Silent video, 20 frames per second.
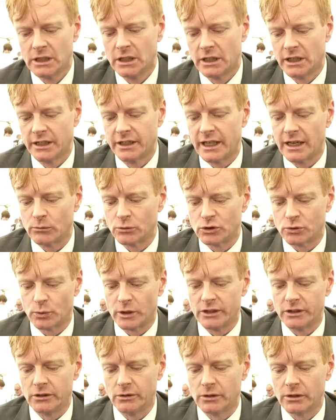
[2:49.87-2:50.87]
And that was
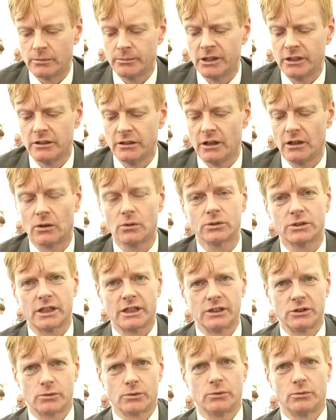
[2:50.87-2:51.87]
when I mean, in the old
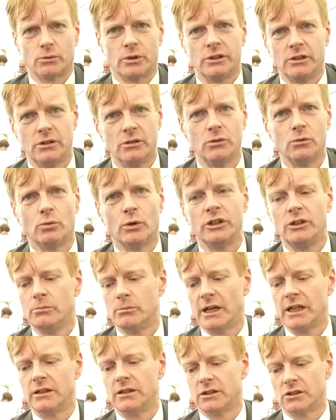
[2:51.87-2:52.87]
days, when you
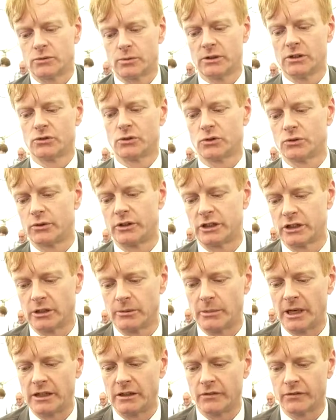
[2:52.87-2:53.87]
made this, when this was originally
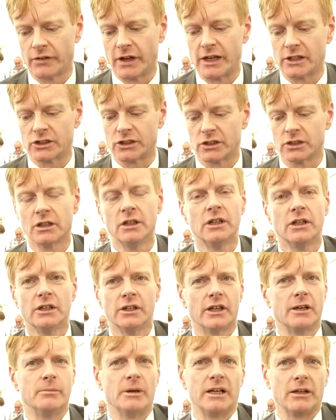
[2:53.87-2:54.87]
manufactured,
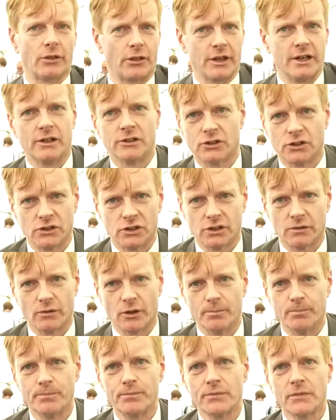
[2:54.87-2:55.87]
they made thousands of them,